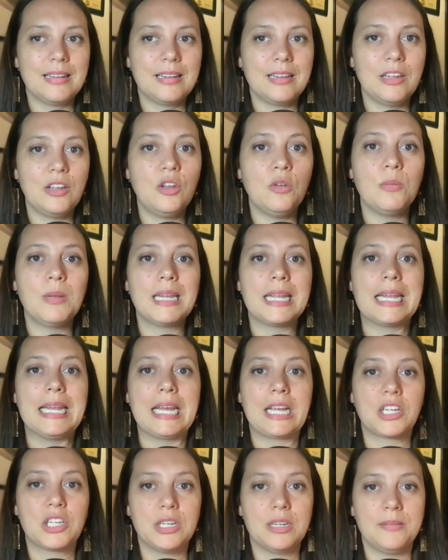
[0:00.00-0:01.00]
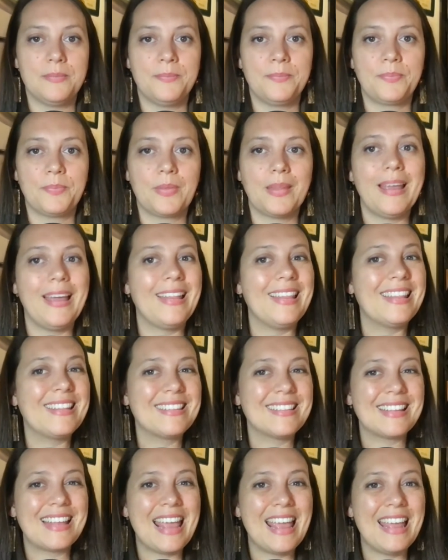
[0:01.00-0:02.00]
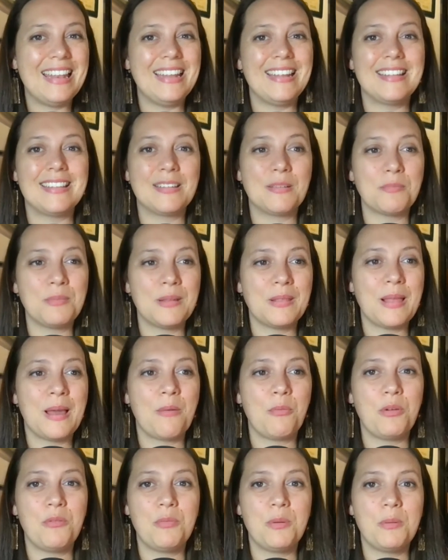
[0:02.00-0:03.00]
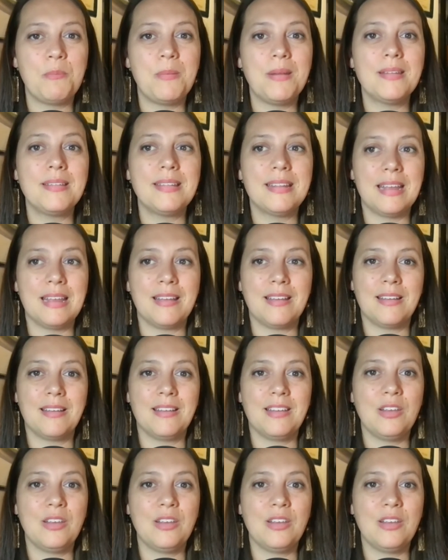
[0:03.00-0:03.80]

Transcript: human connection. And this again is something that we've been missing